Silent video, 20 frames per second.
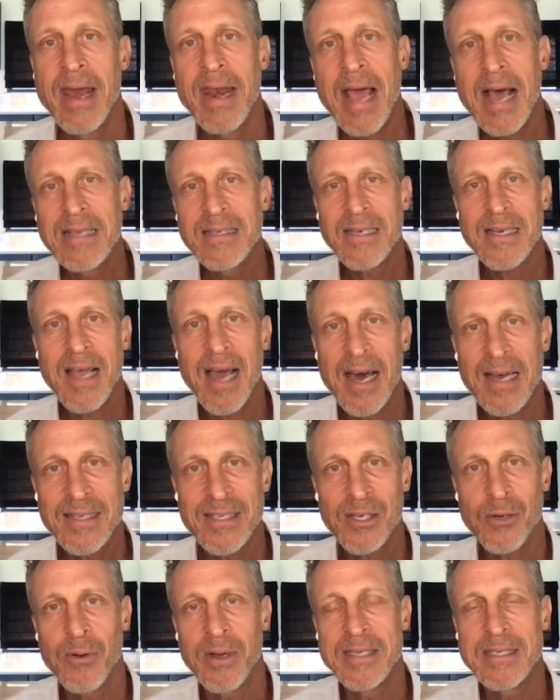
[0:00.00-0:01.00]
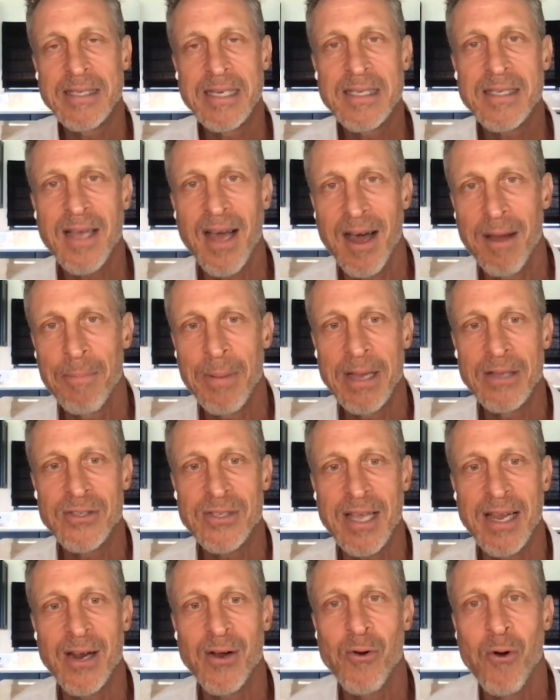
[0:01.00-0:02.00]
And as a consequence, these
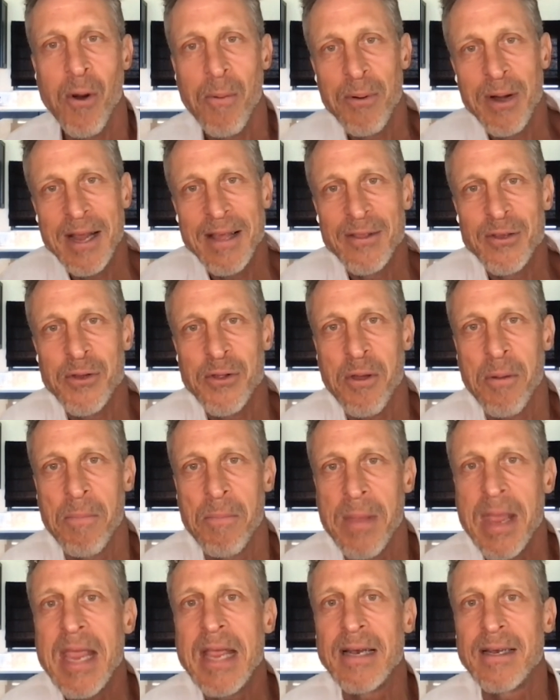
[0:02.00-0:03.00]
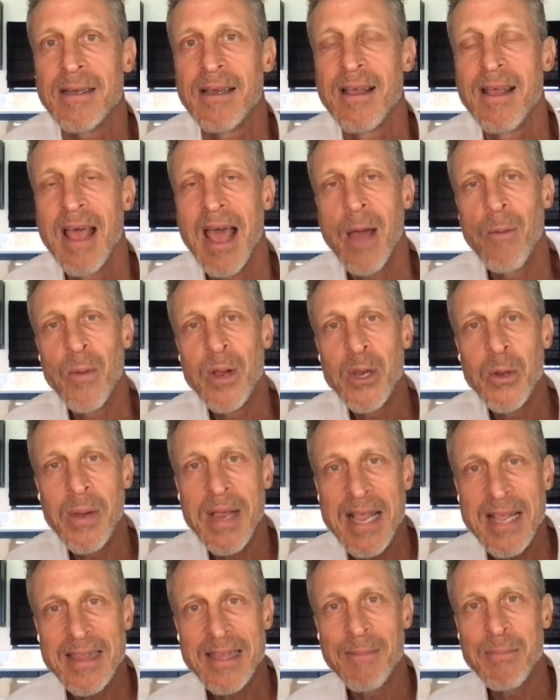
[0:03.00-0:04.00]
compounds get incorporated into their meat. And when
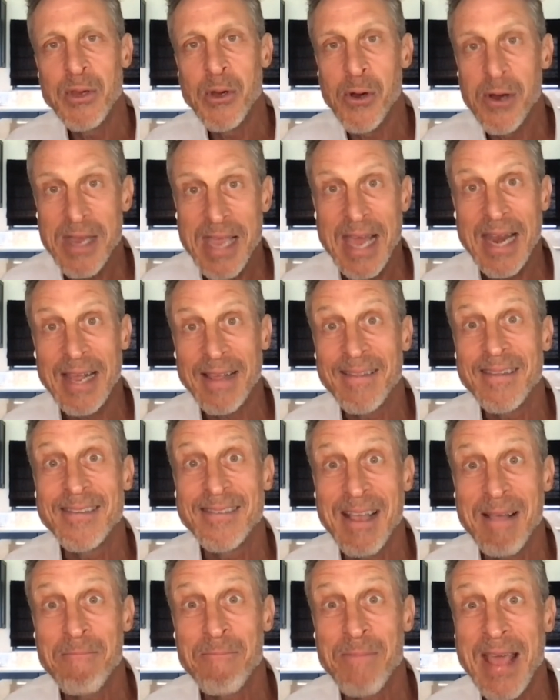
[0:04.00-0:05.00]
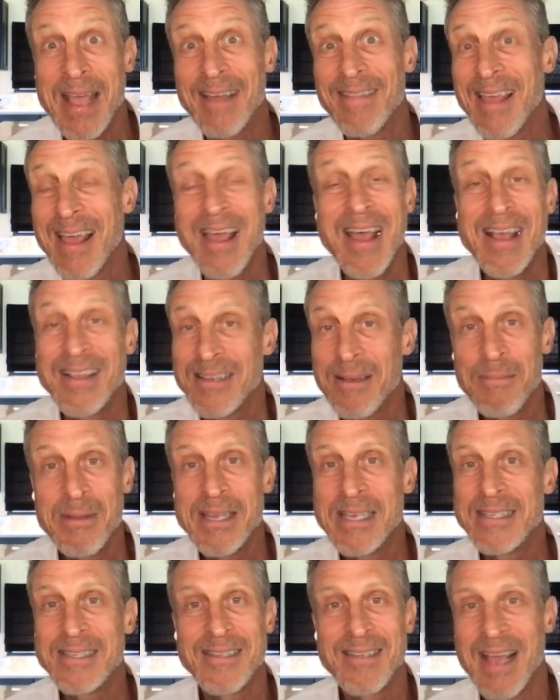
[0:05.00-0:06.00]
you eat them, you're getting the same thing. I mean,
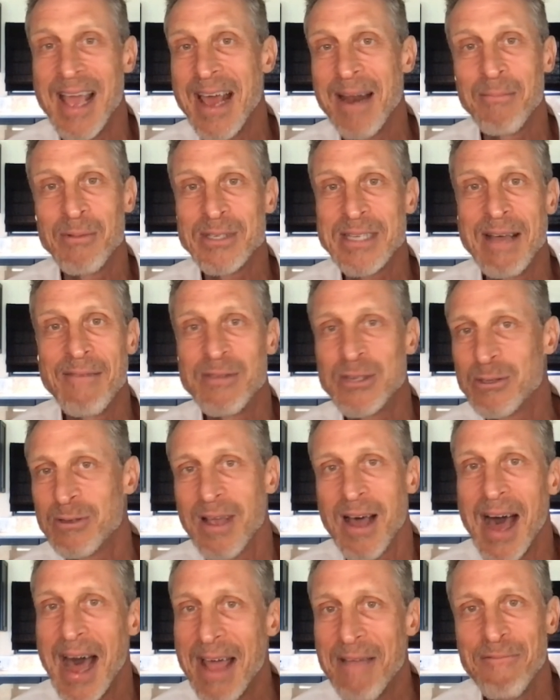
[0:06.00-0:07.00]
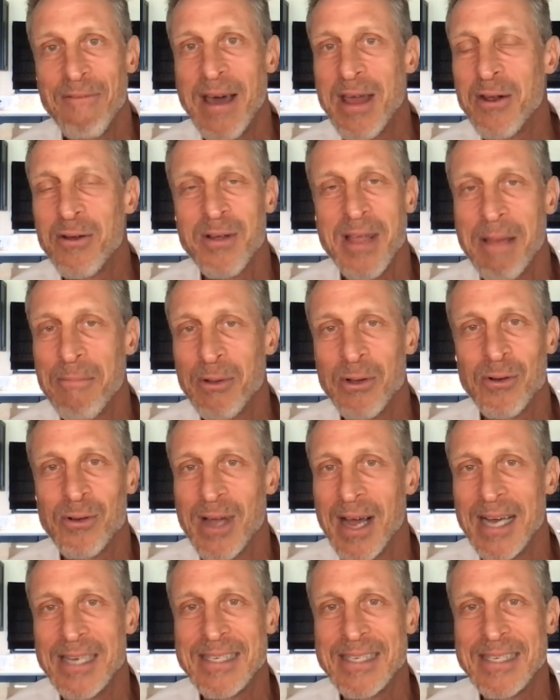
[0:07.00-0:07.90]
some of these animals have as high phytochemical